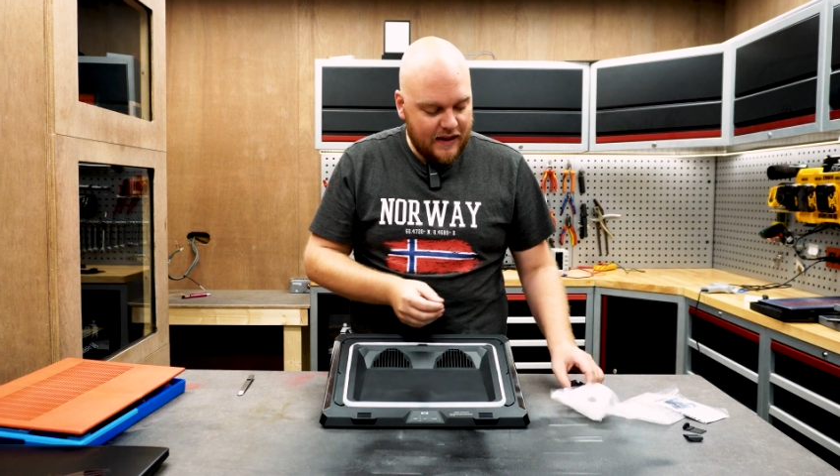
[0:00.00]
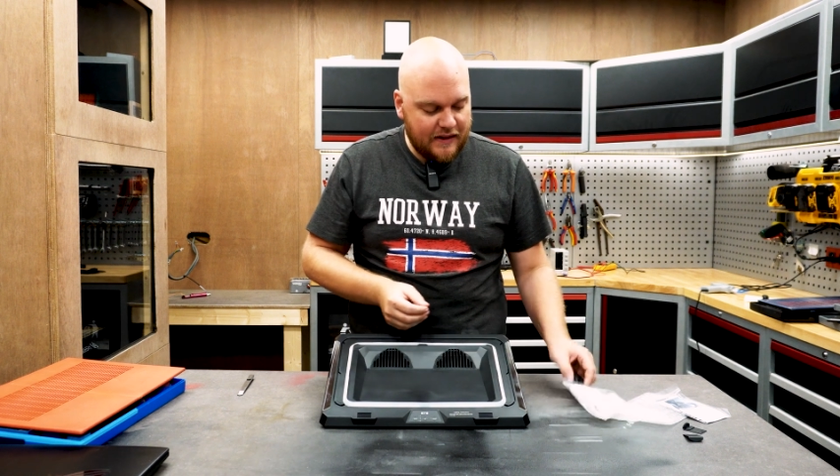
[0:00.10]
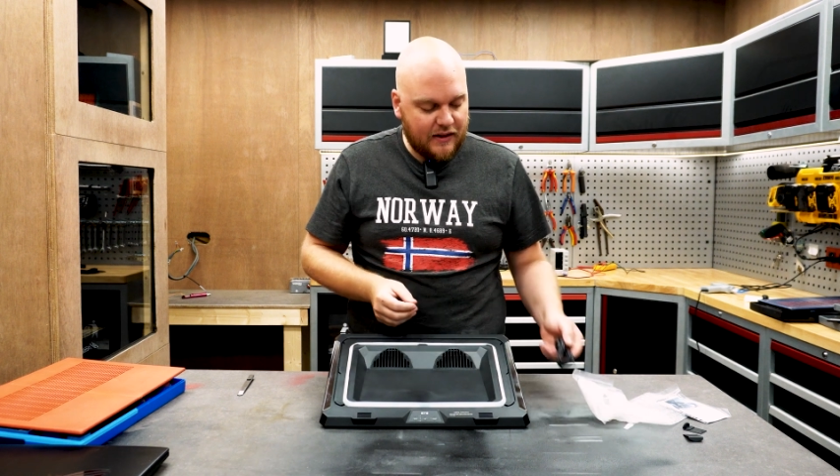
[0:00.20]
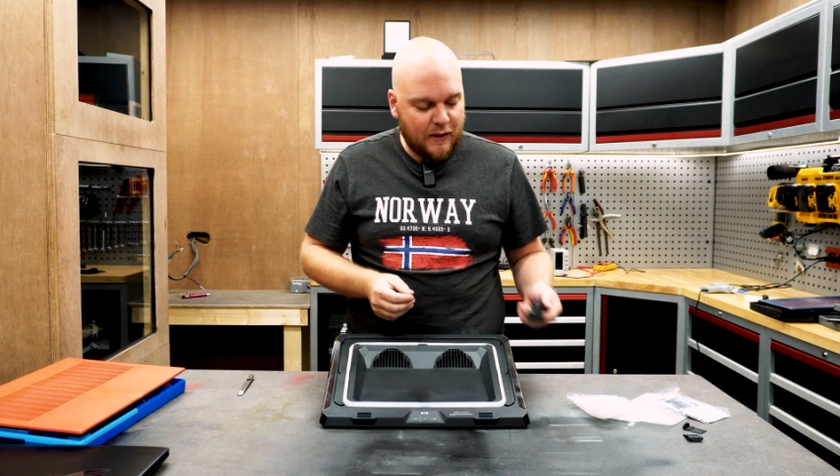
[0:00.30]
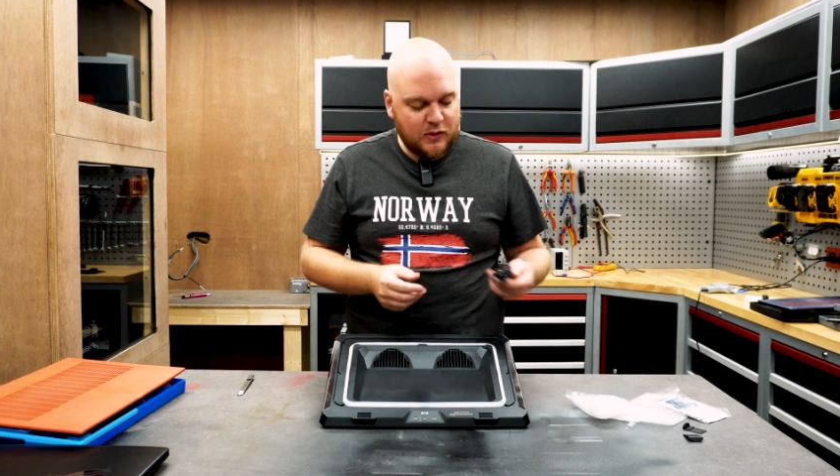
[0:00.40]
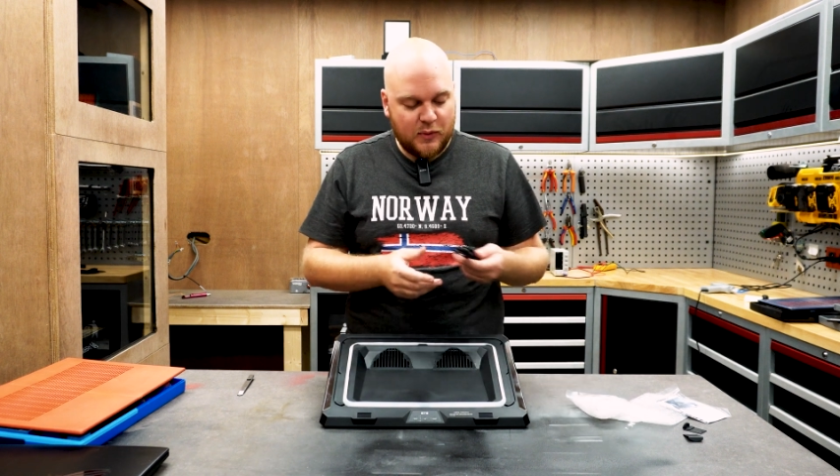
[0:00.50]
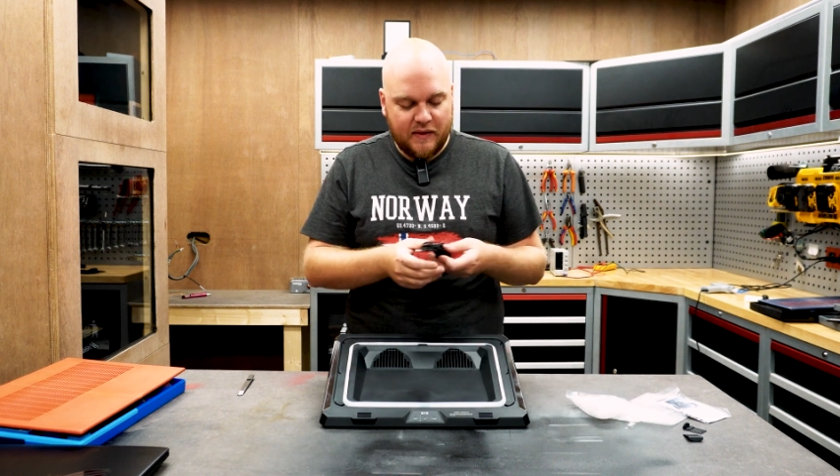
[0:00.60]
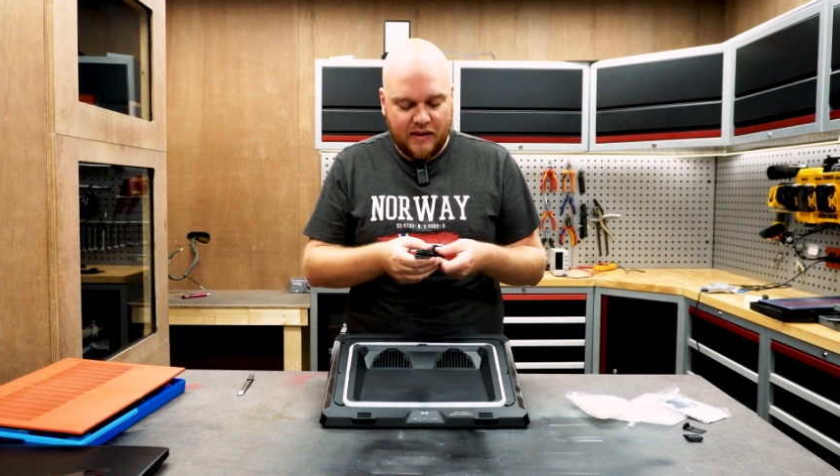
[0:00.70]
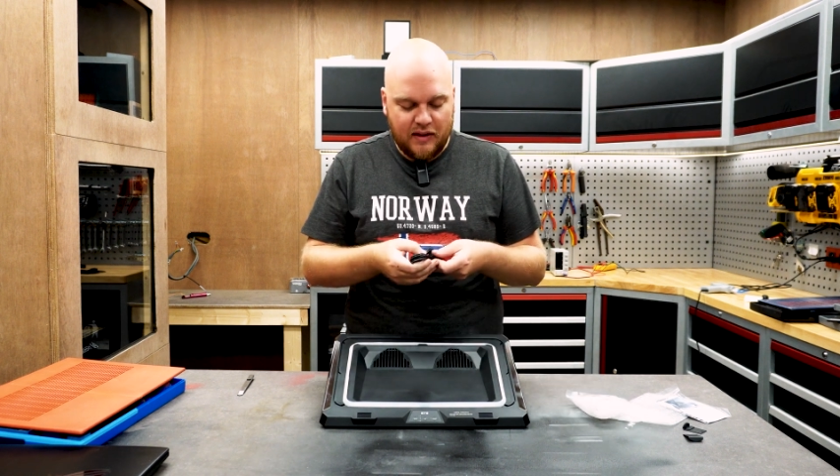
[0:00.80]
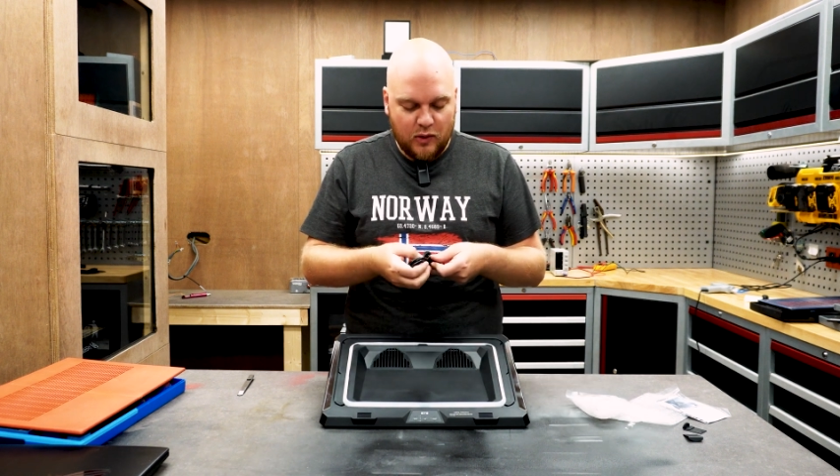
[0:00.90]
It comes
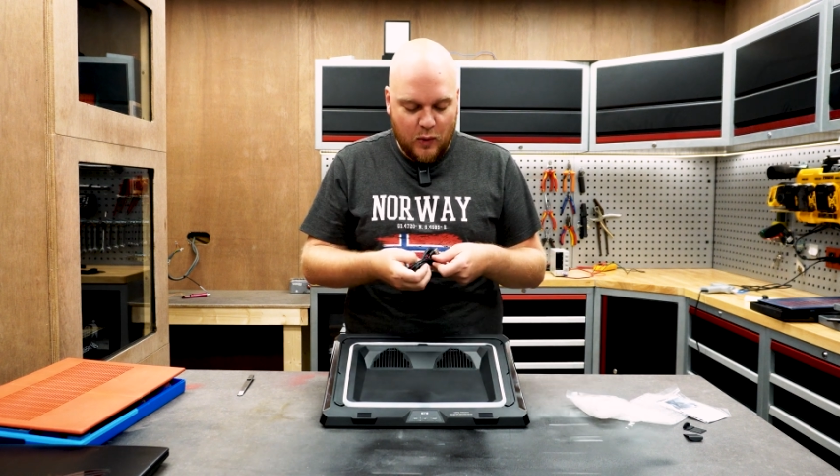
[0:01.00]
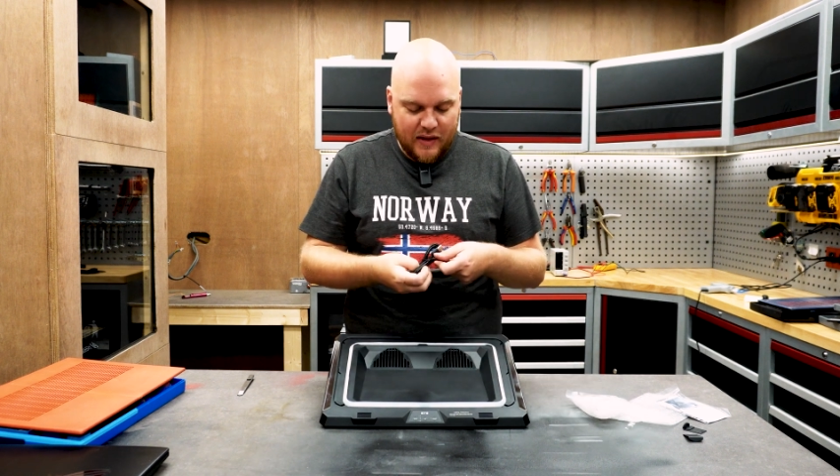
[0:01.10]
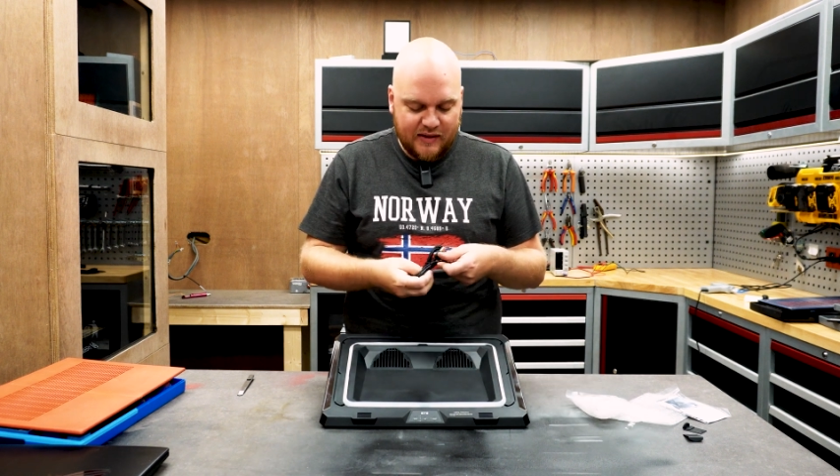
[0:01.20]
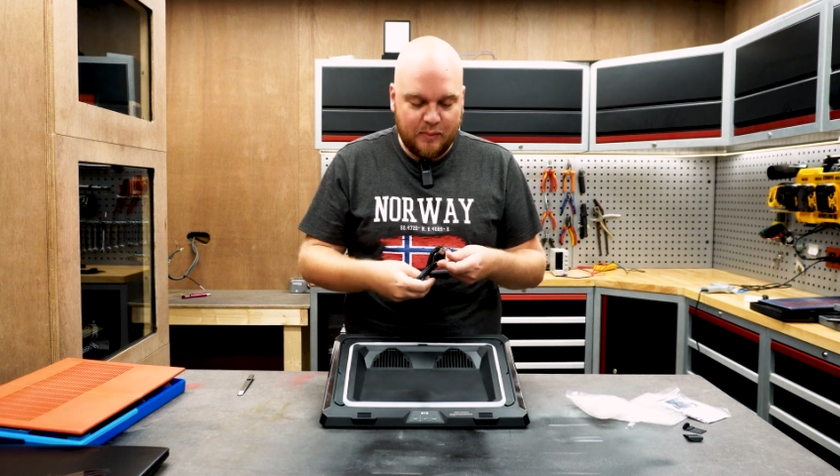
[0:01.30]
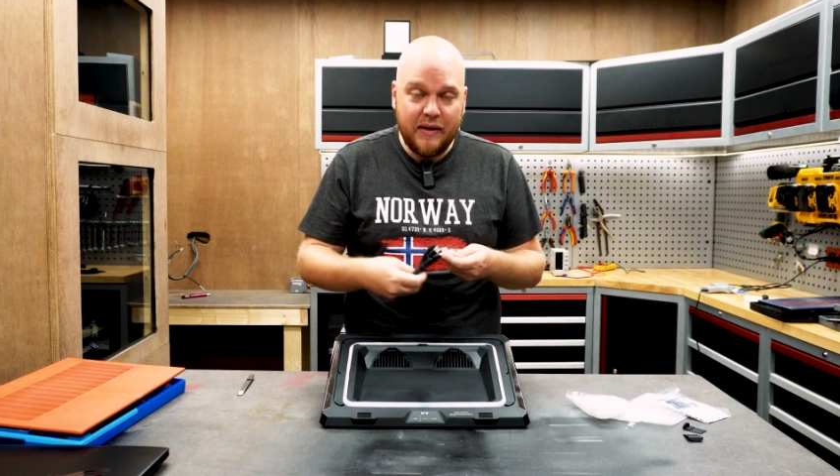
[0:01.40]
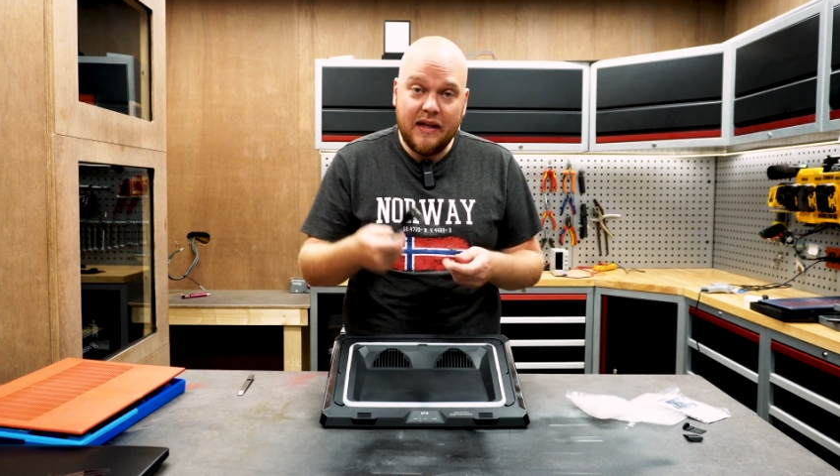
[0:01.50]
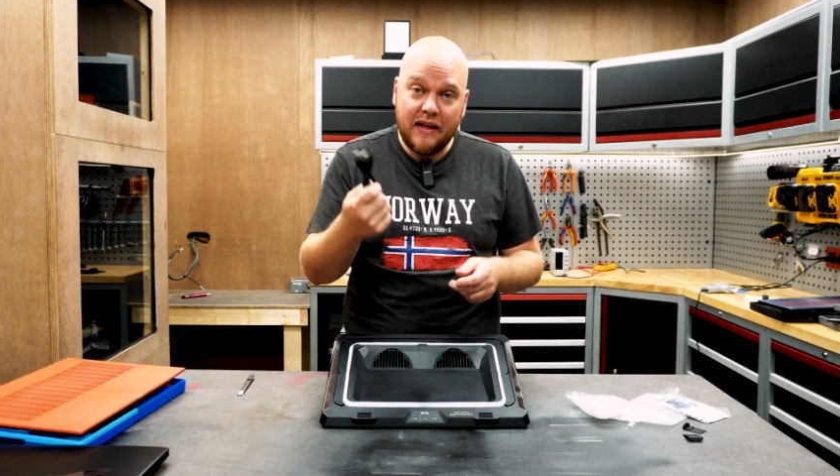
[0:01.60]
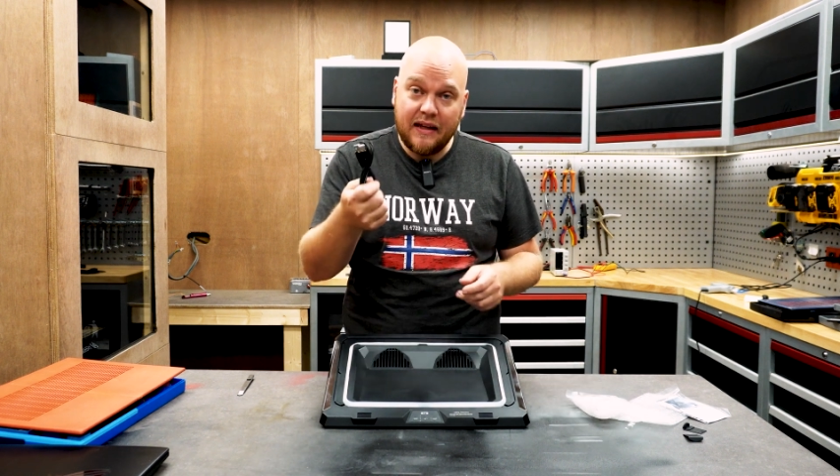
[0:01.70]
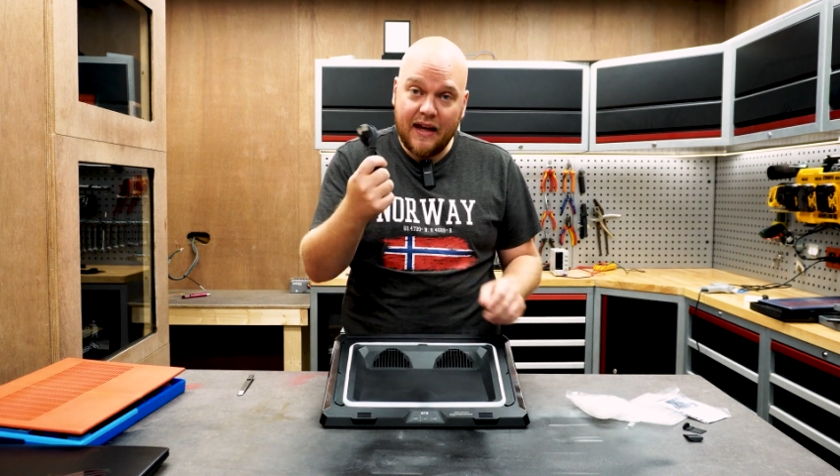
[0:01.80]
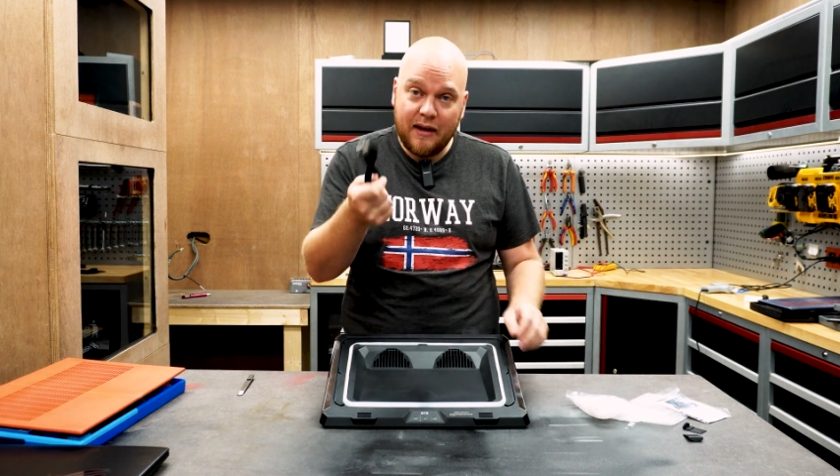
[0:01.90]
with the USB
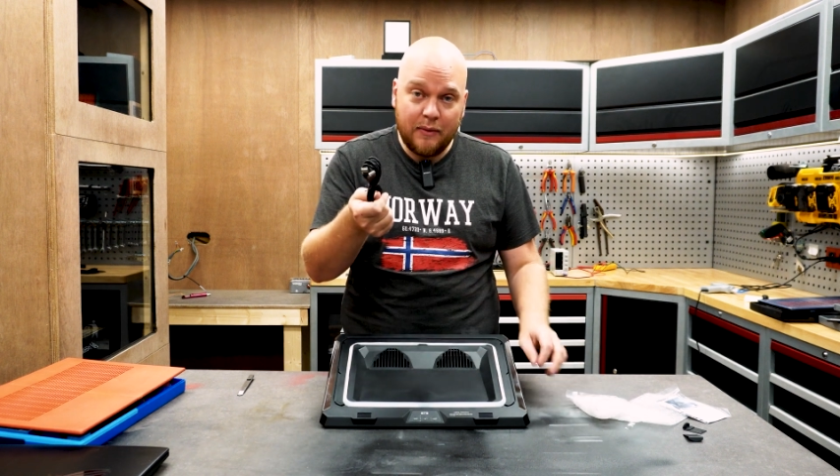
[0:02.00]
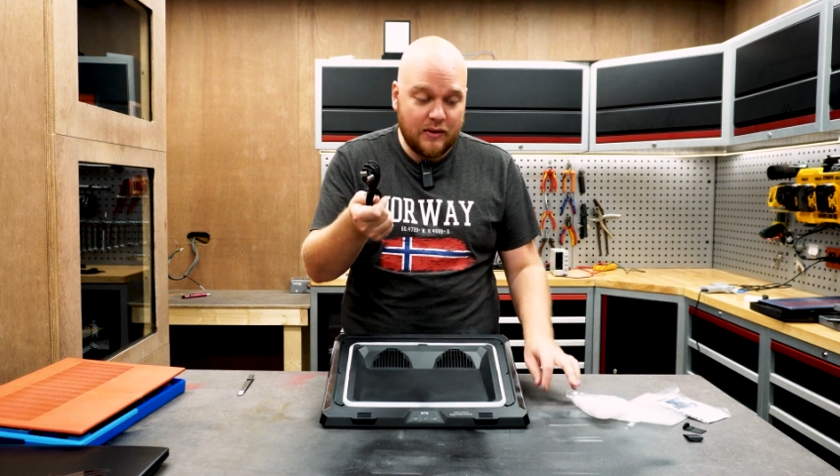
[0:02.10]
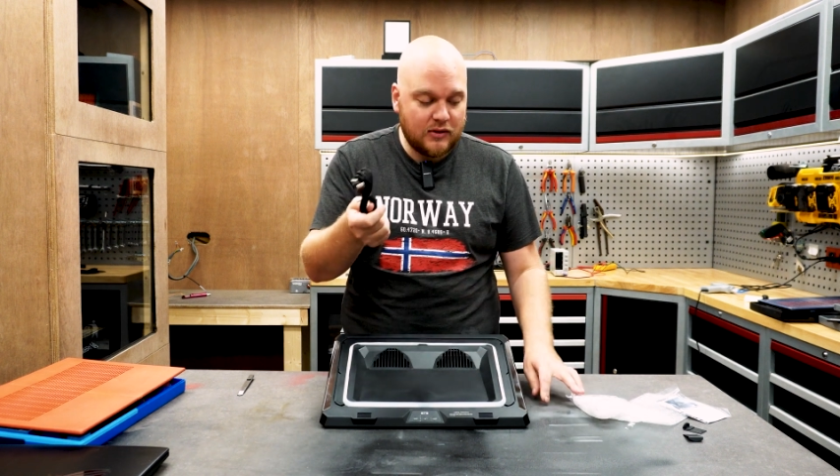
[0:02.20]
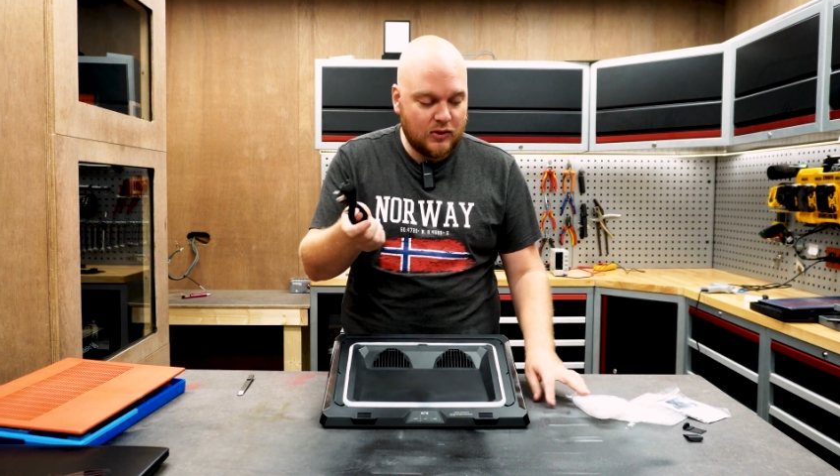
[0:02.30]
cable,